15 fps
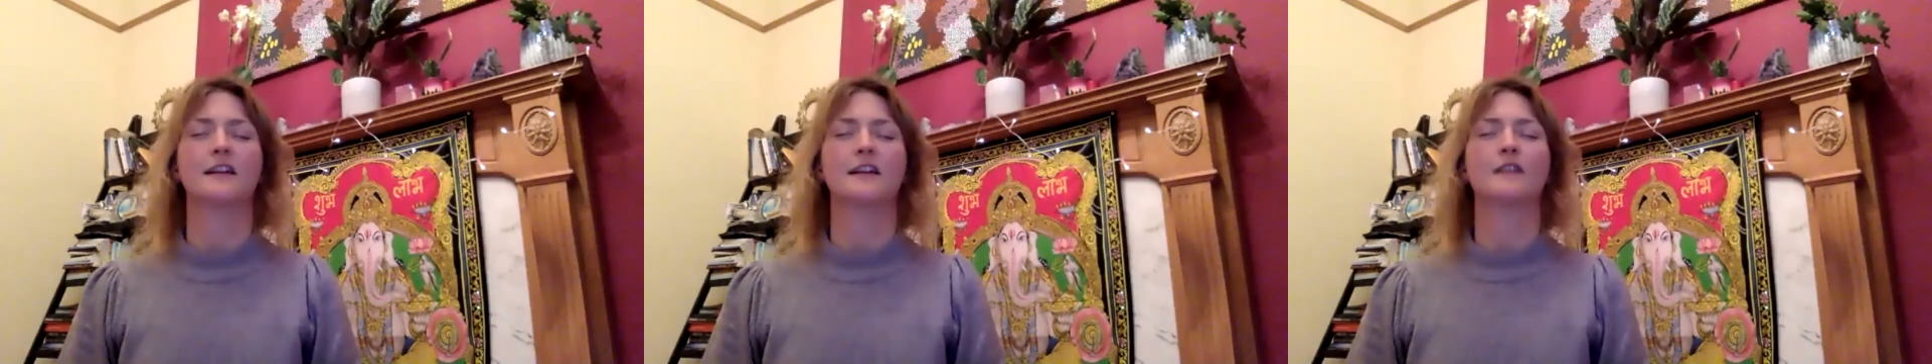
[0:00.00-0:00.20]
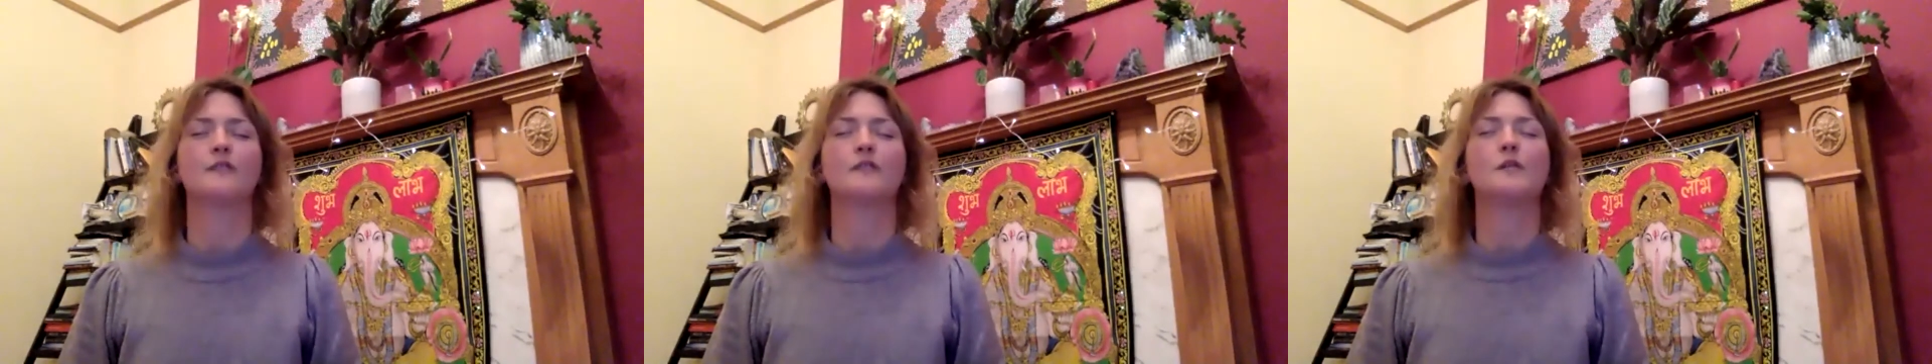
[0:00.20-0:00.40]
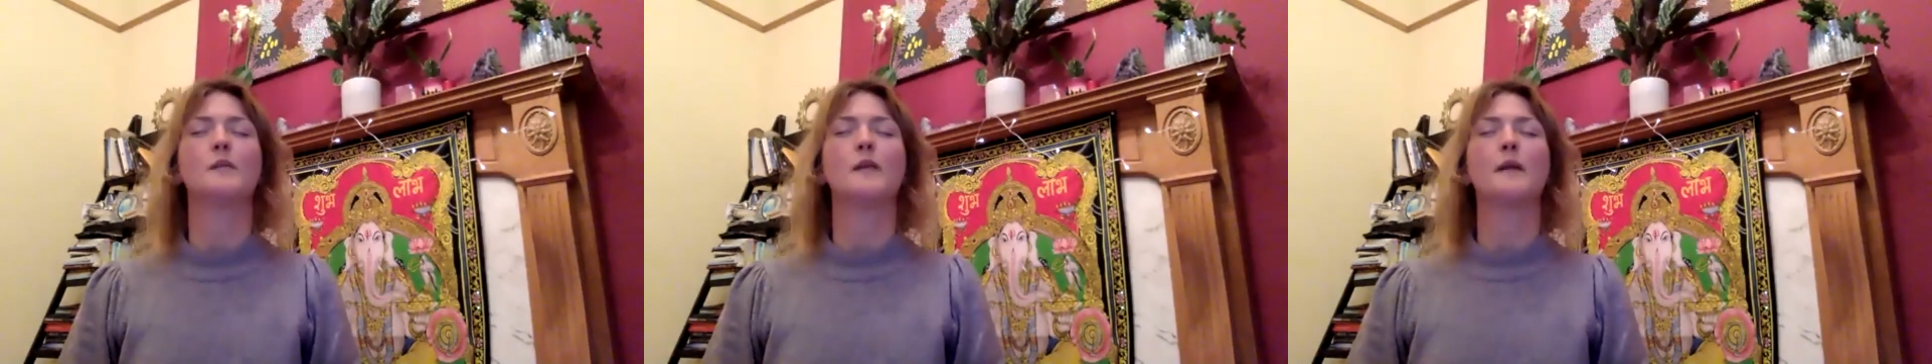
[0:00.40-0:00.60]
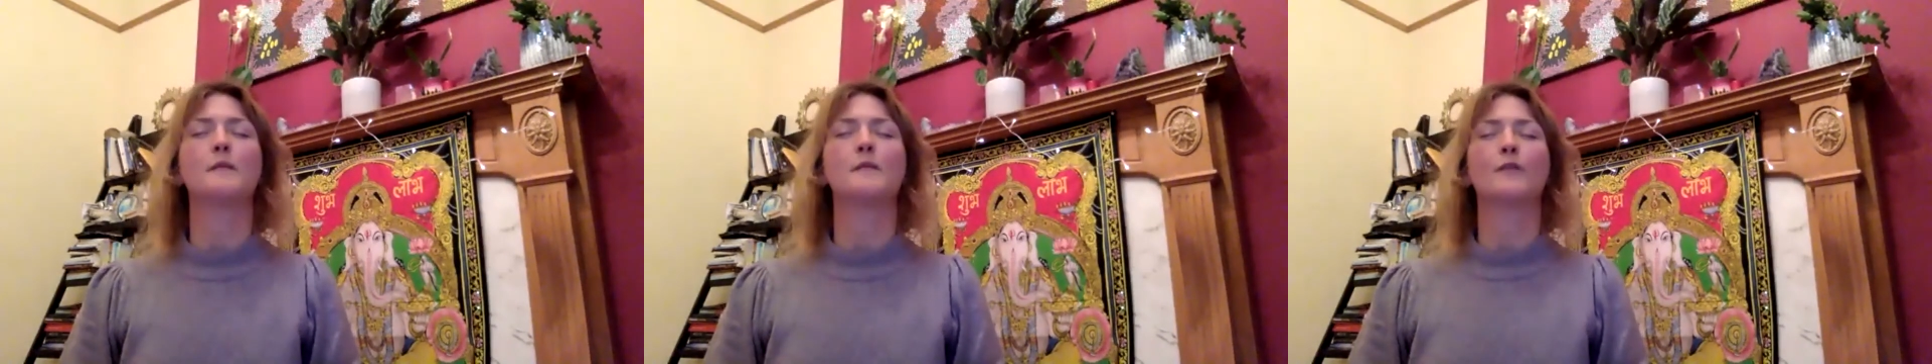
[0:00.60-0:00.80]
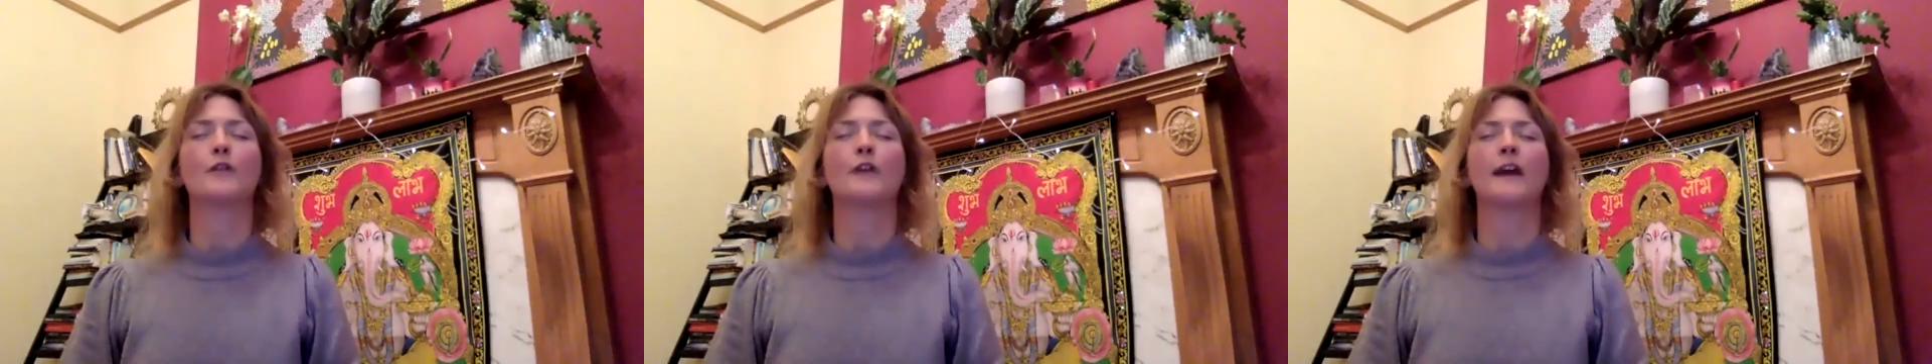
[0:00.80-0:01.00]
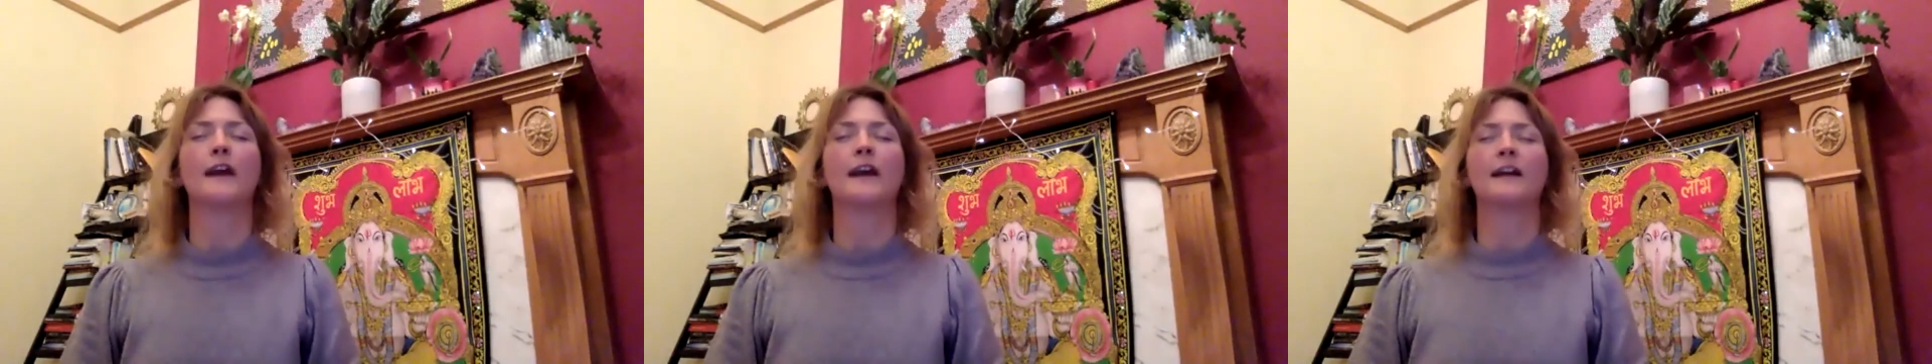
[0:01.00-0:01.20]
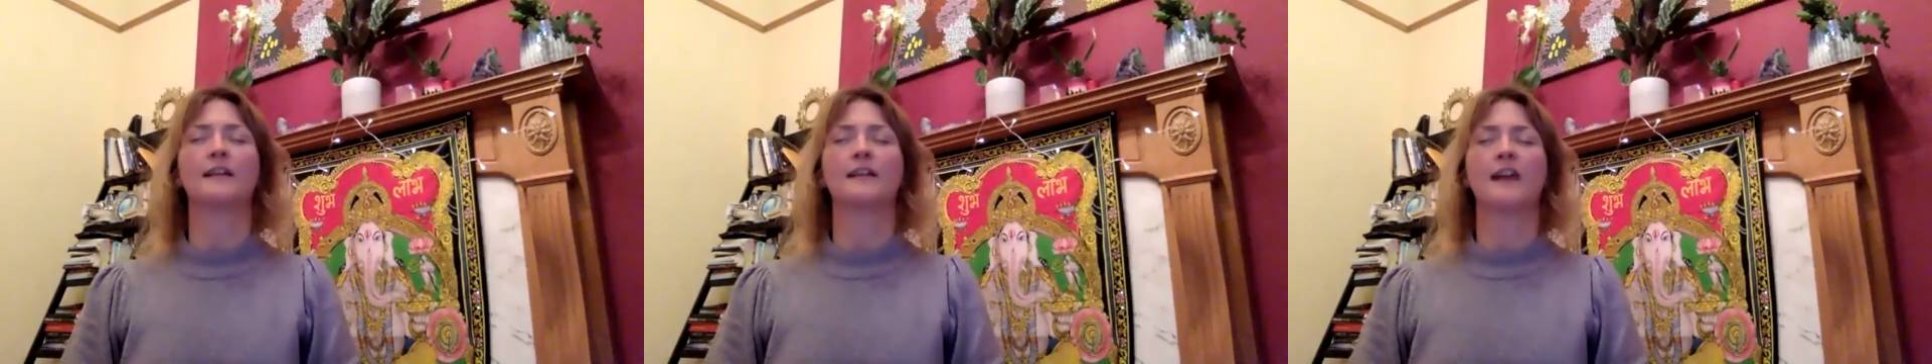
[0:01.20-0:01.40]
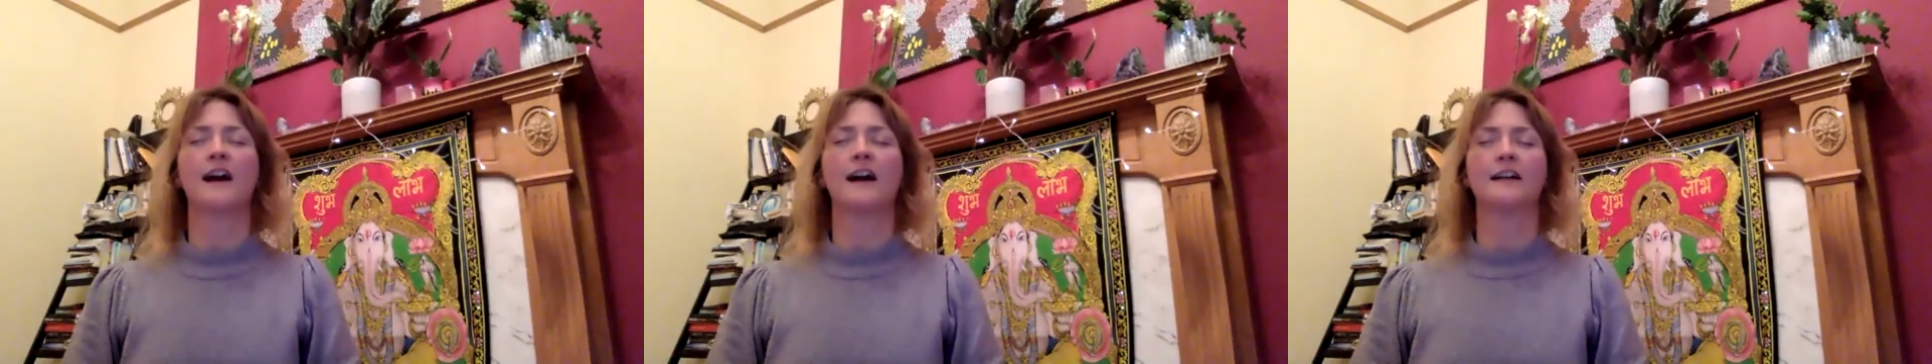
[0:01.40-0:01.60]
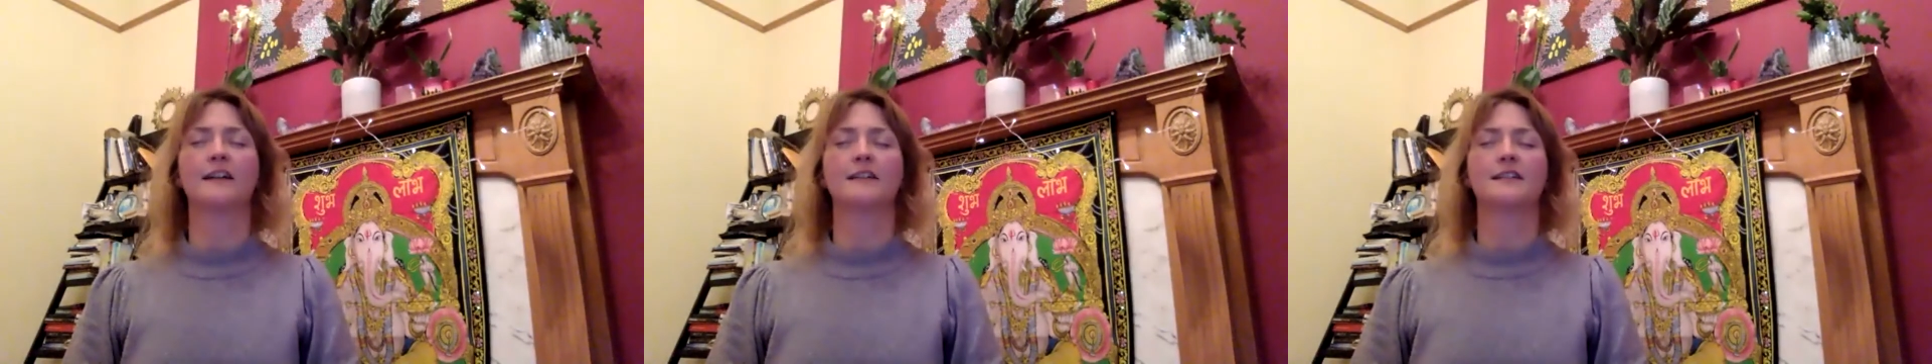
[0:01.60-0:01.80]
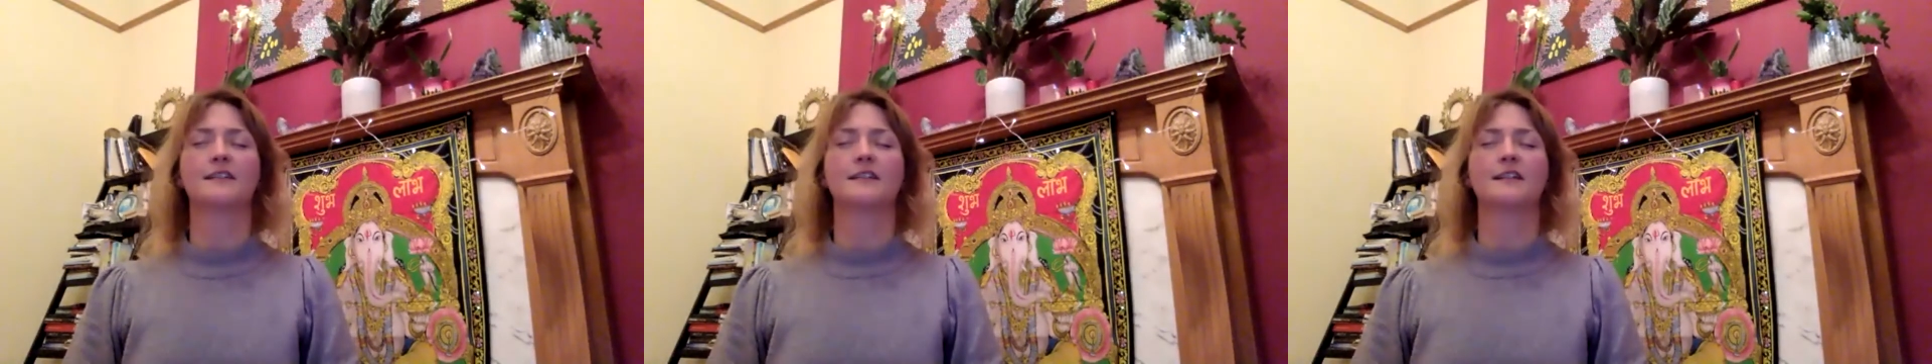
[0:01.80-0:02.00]
and remembering
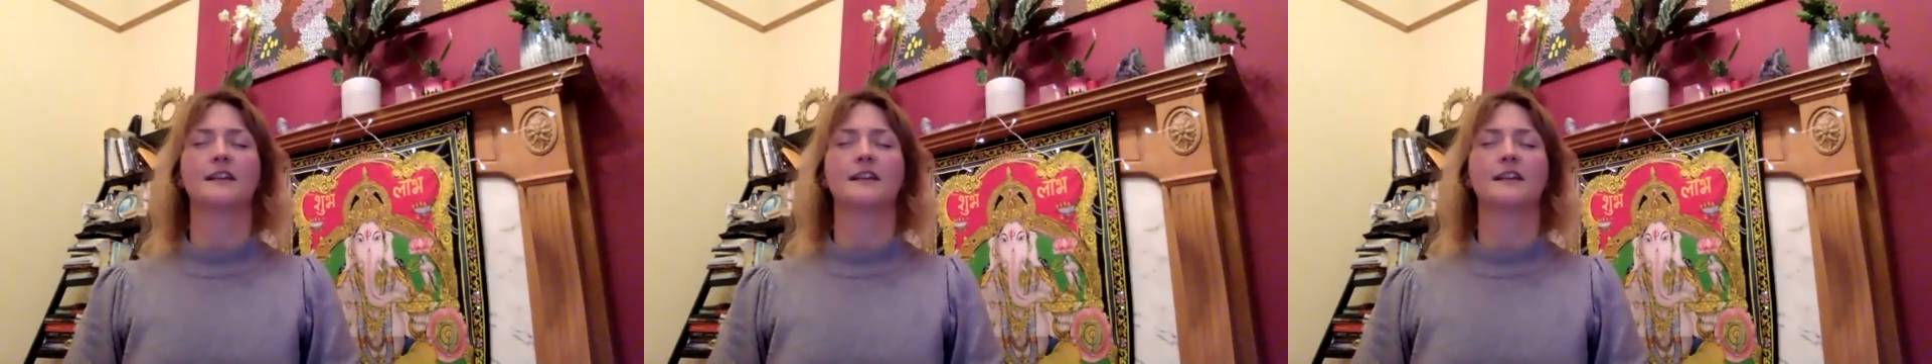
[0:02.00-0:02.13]
that